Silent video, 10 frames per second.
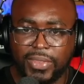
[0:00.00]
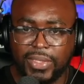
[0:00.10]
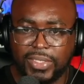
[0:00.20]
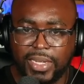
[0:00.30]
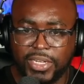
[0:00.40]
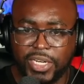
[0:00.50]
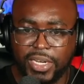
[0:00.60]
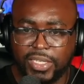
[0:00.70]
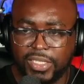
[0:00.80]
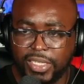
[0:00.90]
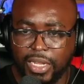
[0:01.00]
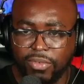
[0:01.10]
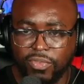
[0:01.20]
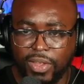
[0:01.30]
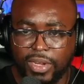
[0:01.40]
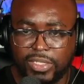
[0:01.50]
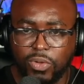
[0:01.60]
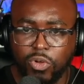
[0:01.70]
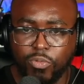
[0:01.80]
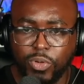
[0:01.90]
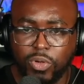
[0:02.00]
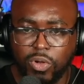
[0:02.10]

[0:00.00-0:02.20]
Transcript: discussion in itself. And there's a whole book